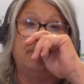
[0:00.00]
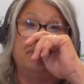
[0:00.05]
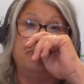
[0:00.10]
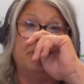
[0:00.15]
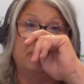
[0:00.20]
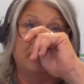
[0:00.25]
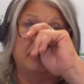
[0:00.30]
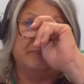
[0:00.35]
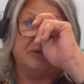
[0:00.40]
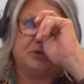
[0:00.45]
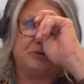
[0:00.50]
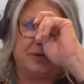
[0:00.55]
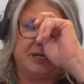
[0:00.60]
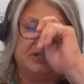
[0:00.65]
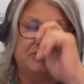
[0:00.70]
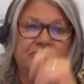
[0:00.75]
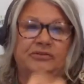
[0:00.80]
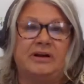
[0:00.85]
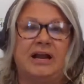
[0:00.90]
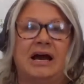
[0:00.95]
they're going to be
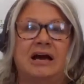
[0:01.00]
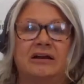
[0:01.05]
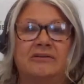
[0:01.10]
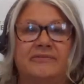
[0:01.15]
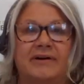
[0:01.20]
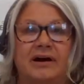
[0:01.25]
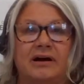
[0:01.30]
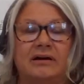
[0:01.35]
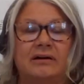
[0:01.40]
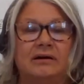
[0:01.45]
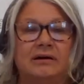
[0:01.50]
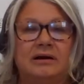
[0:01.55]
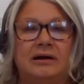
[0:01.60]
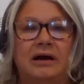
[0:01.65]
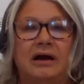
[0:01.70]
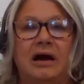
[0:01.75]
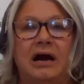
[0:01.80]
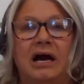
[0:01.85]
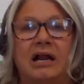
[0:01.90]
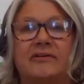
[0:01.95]
transferred out of
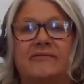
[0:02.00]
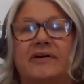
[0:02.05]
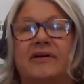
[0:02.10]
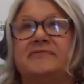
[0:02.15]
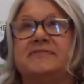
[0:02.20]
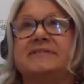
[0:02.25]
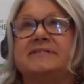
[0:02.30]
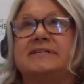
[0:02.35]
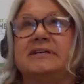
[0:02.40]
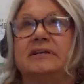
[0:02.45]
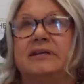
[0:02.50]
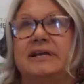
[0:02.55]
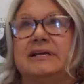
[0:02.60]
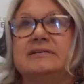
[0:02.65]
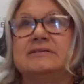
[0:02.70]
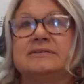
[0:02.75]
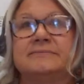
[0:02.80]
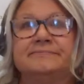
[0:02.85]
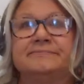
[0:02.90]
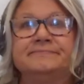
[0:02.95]
our
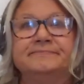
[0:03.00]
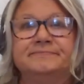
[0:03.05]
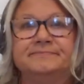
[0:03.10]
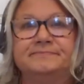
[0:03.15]
facilities.